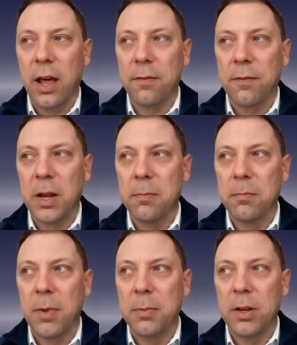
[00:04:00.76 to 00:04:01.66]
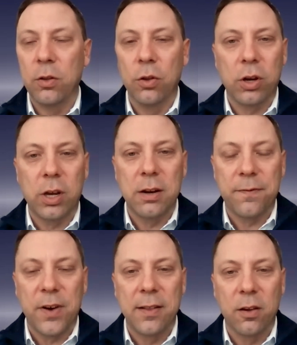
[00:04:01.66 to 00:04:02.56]
have been maybe looking to
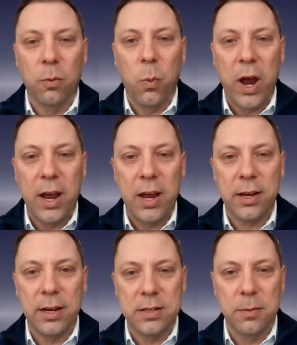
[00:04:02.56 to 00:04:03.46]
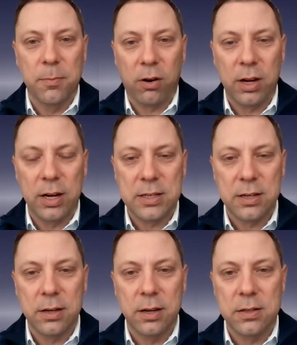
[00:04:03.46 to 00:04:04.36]
find their way as the market
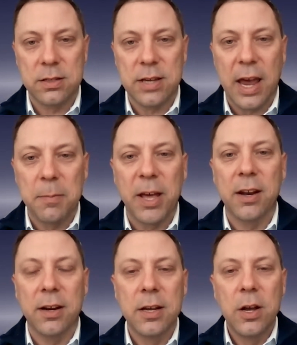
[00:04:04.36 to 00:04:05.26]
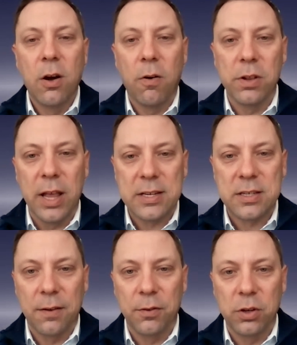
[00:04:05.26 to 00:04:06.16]
is segmented over the last
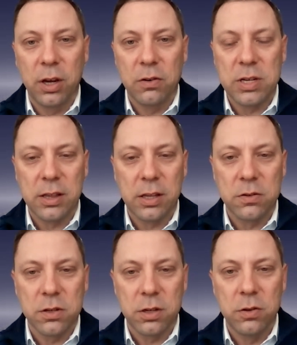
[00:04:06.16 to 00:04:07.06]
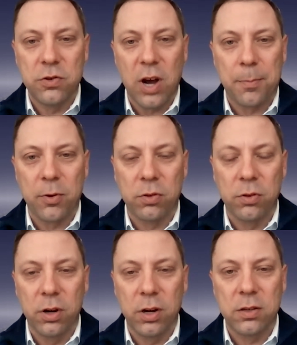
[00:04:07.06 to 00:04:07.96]
several years, I think there's a huge
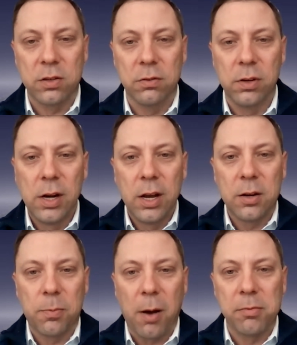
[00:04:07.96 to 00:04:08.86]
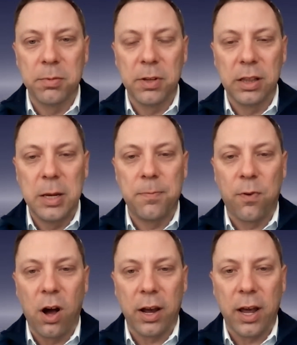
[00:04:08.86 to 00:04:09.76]
opportunity to probably
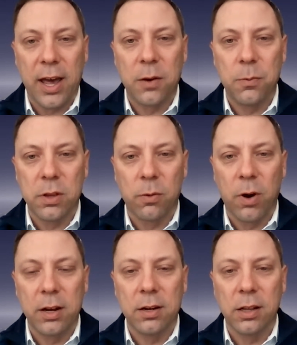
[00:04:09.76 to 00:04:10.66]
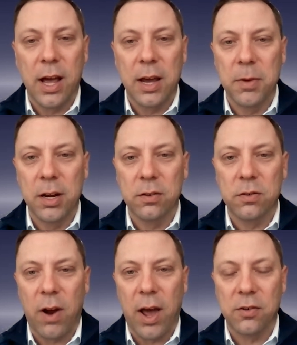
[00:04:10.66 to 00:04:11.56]
leapfrog ahead with the right alignment and
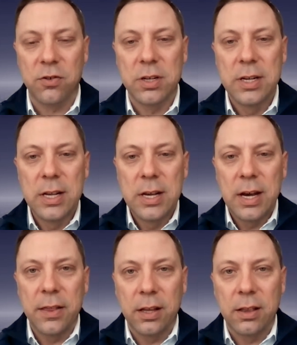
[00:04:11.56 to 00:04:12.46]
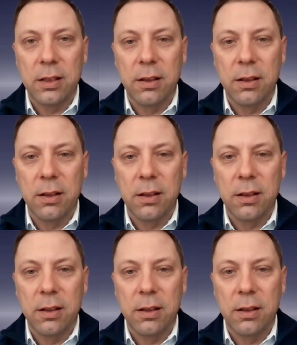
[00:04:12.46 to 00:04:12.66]
strategy. I think